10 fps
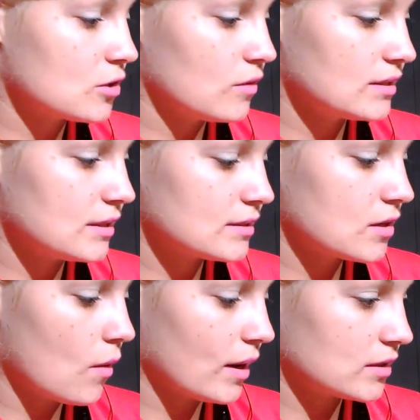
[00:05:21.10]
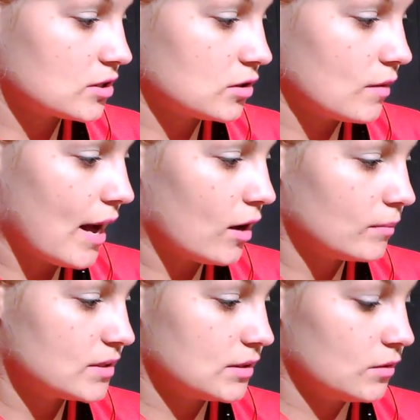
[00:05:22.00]
so this is going to
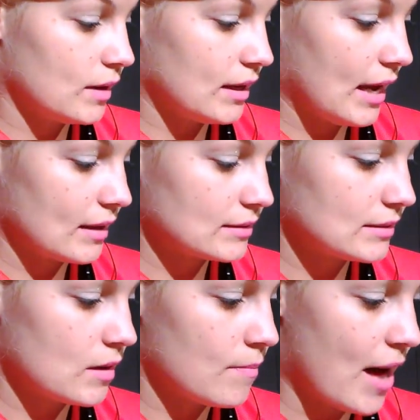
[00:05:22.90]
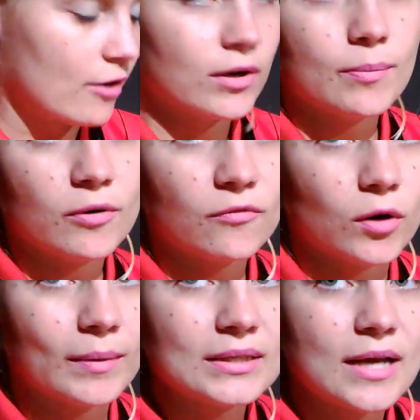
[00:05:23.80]
help to enhance the battery
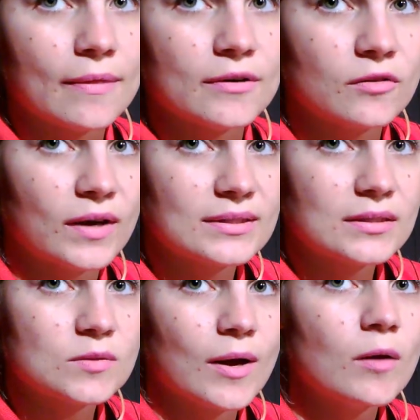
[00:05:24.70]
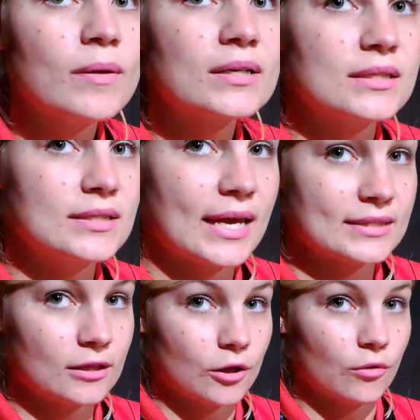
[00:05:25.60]
performance on the device as well because it
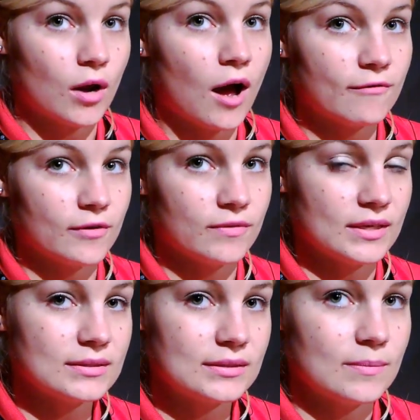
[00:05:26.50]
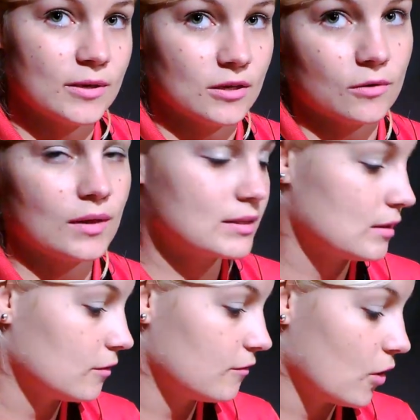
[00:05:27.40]
takes a load off of the CPU that's
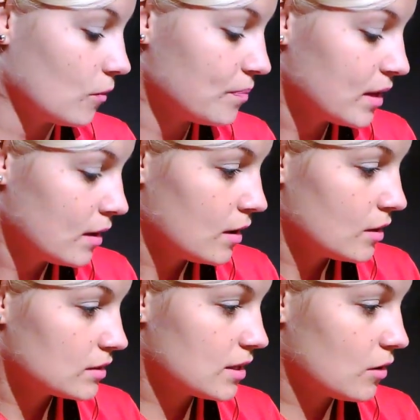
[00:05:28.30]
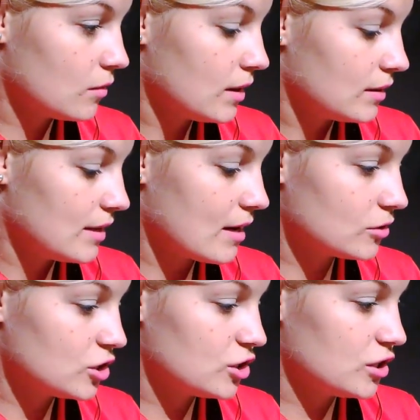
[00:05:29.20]
in the phone. So the
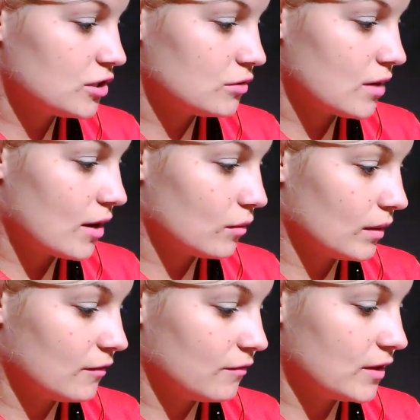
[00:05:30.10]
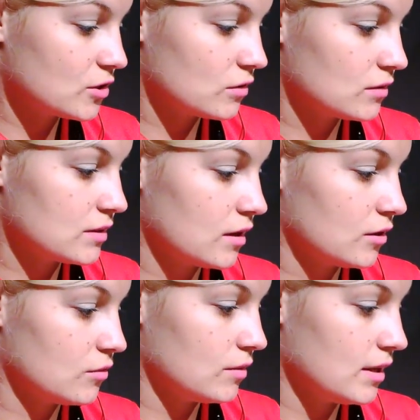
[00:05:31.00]
LG G2 not only features a
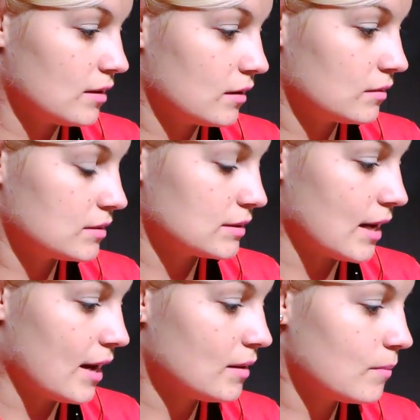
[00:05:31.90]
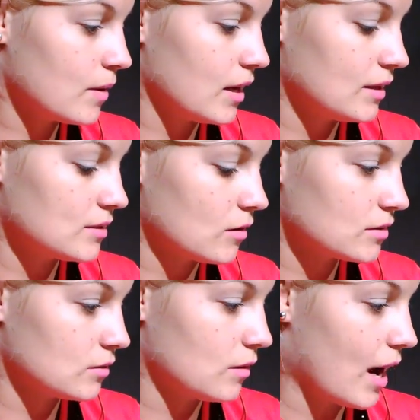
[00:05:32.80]
unique design, but it's
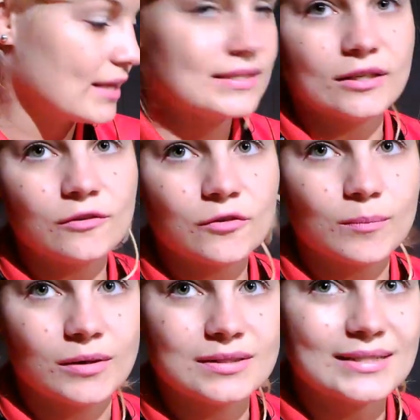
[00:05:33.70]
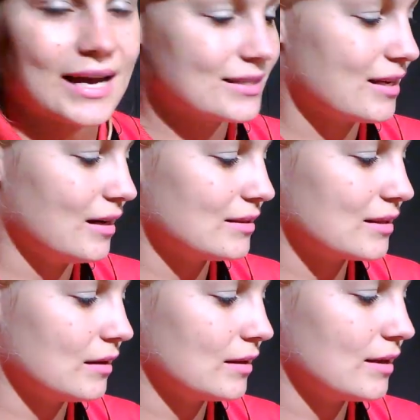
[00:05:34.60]
also ideal for multitasking. It's
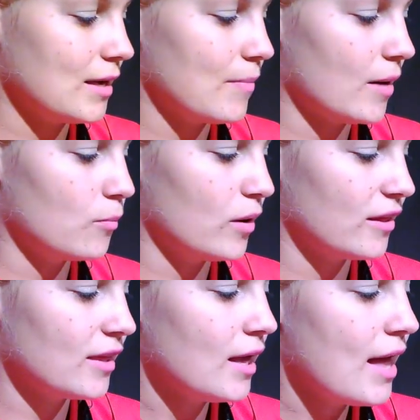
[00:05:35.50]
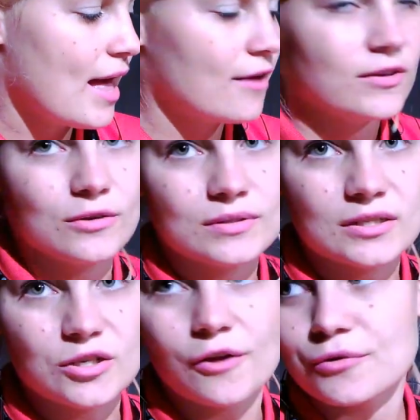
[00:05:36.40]
going to keep up with heavy
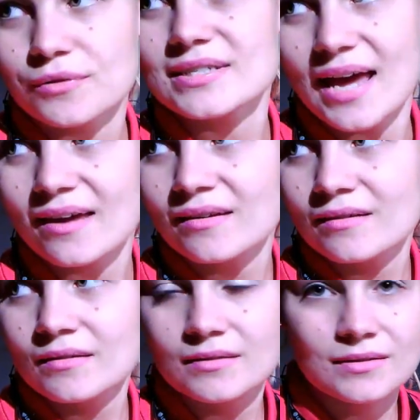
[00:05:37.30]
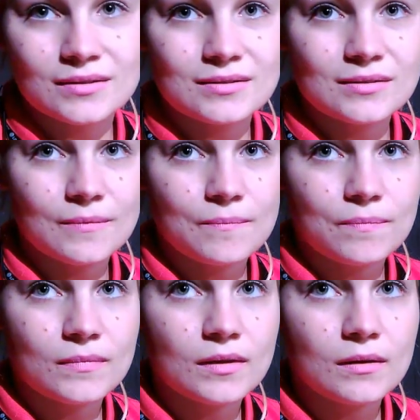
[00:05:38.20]
usage all through the day. Okay, so how do you
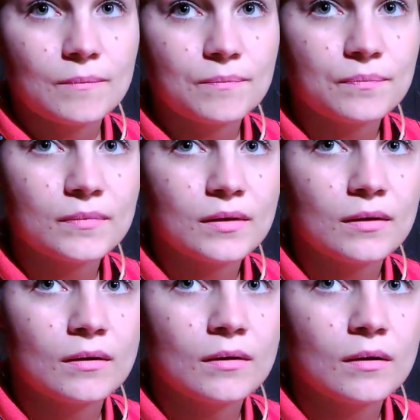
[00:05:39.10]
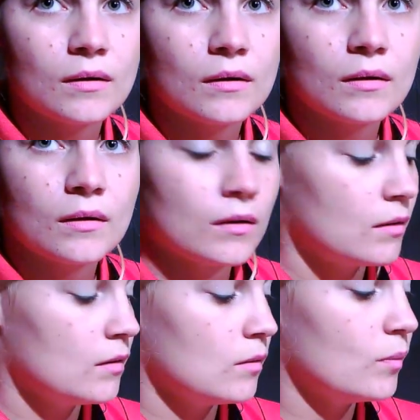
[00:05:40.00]
turn it on and off without touching the button?
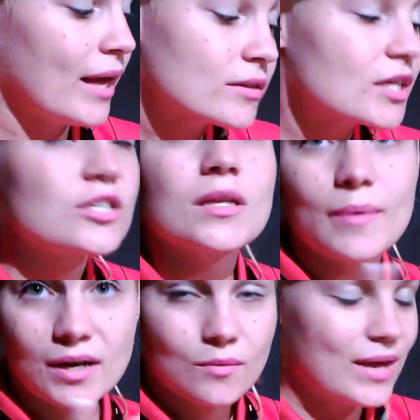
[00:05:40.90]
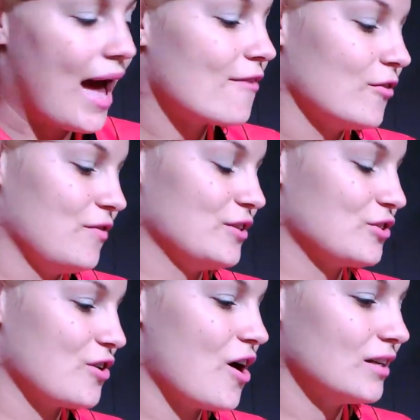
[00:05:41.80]
Without touching the button, we have a
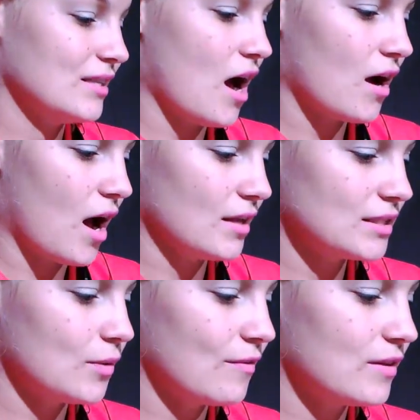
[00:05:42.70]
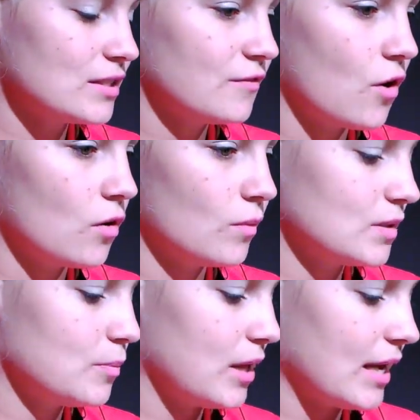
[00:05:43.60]
feature called knock on. So if this phone
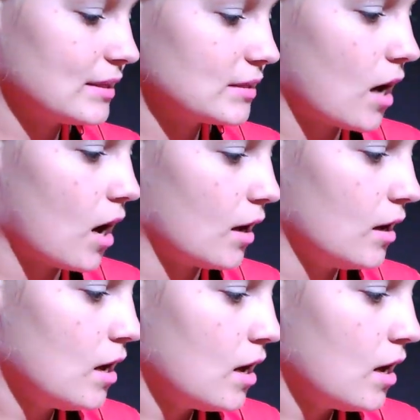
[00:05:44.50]
was placed on